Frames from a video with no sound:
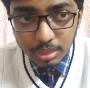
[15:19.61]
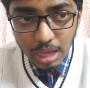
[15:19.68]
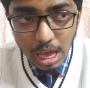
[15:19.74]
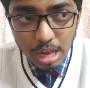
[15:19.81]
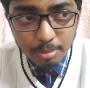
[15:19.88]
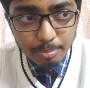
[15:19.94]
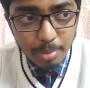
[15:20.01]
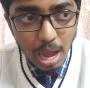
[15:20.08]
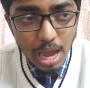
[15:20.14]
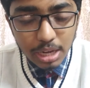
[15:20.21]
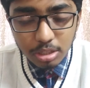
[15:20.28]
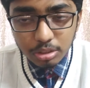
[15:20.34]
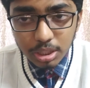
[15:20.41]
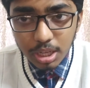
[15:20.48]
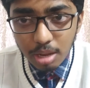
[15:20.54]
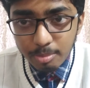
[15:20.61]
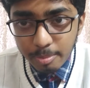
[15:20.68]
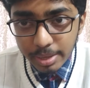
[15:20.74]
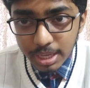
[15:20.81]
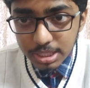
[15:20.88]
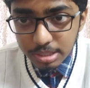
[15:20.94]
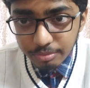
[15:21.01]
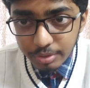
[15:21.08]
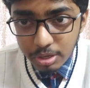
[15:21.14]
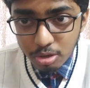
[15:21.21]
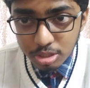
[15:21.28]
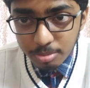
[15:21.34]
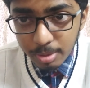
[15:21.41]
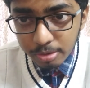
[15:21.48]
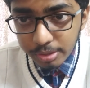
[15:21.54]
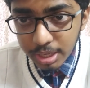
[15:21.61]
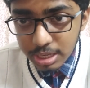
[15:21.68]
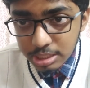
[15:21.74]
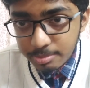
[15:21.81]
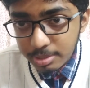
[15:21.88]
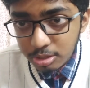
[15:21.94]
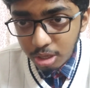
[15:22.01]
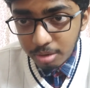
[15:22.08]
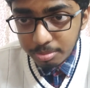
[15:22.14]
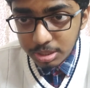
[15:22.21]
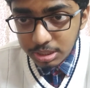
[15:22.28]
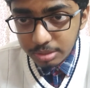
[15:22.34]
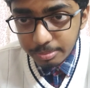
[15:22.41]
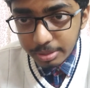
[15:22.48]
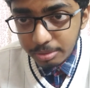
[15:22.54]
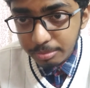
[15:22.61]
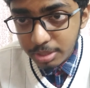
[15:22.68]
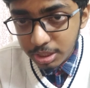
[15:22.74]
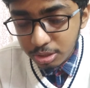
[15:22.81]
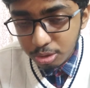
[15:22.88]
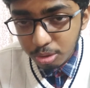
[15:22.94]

I think I'll be making some videos about realism and solipsism in detail.